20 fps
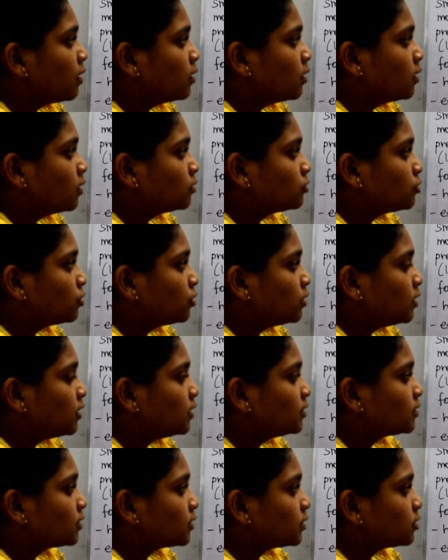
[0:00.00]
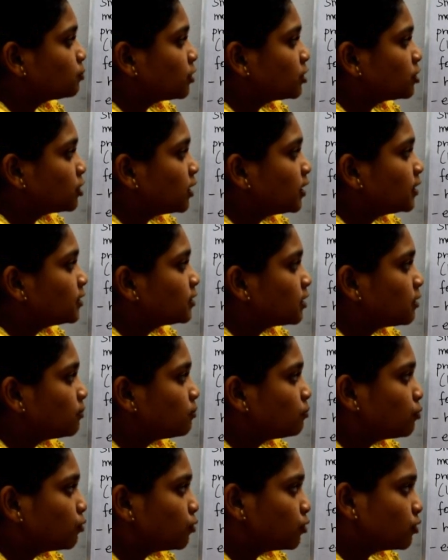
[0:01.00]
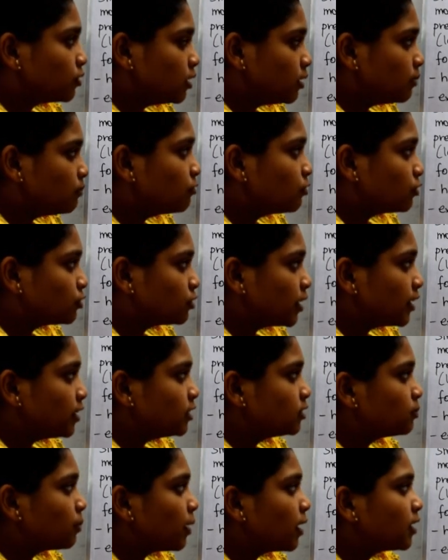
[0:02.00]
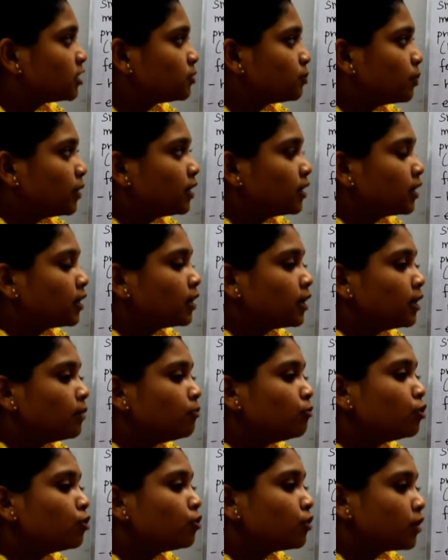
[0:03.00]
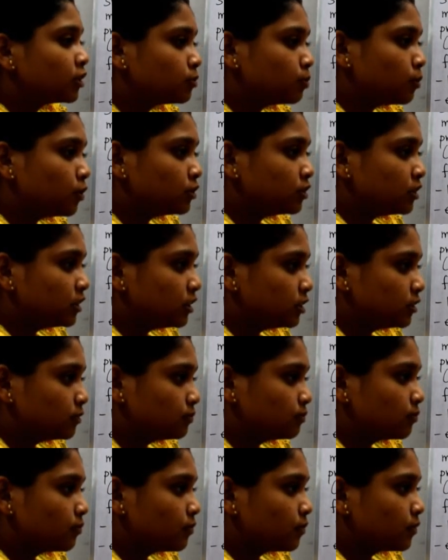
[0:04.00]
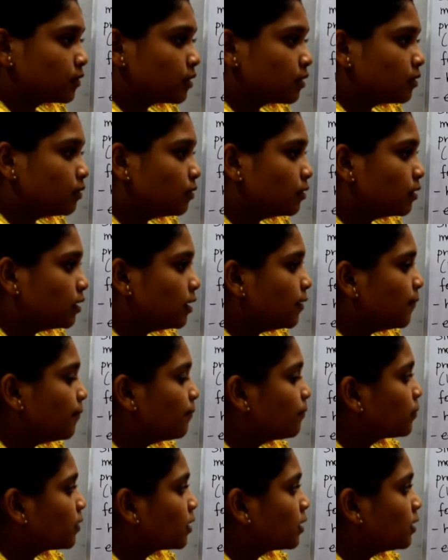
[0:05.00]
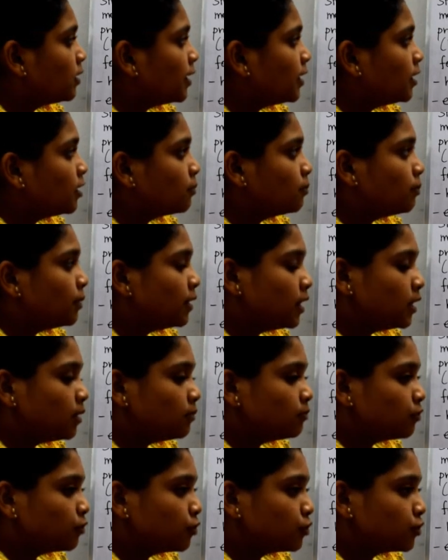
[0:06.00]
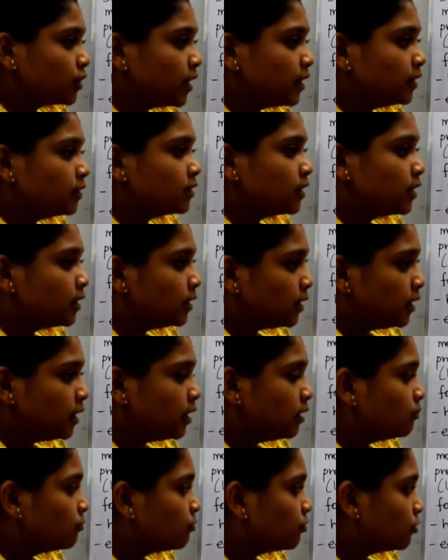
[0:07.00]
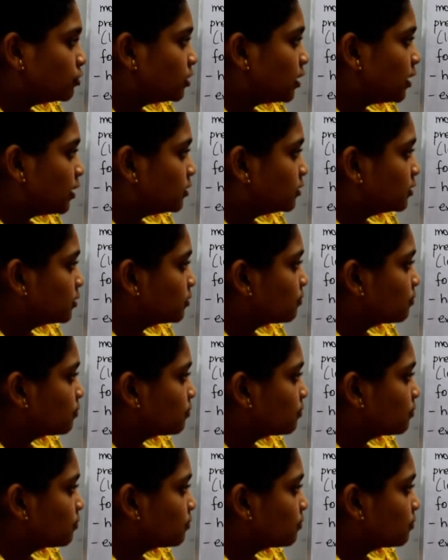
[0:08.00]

So these specialized lymphocytes participate in immune responses. Okay, like B lymphocytes and T lymphocytes.